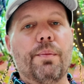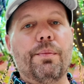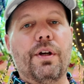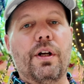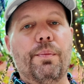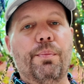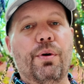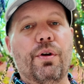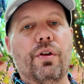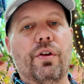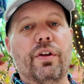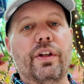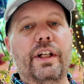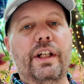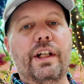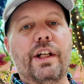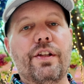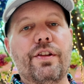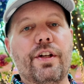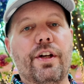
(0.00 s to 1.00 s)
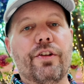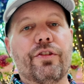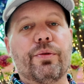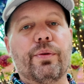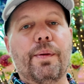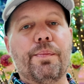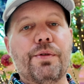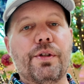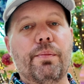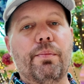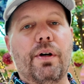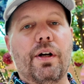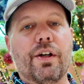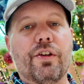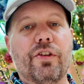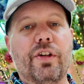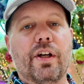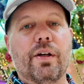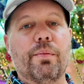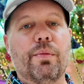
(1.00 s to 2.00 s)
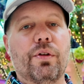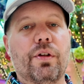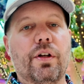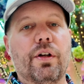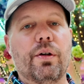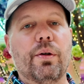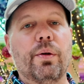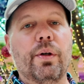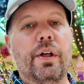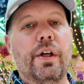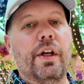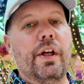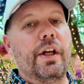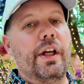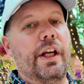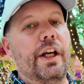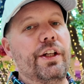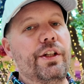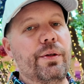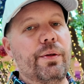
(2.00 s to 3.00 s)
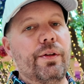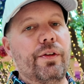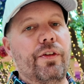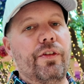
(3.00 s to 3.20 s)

I'm going to put a link in the description box down below, and you can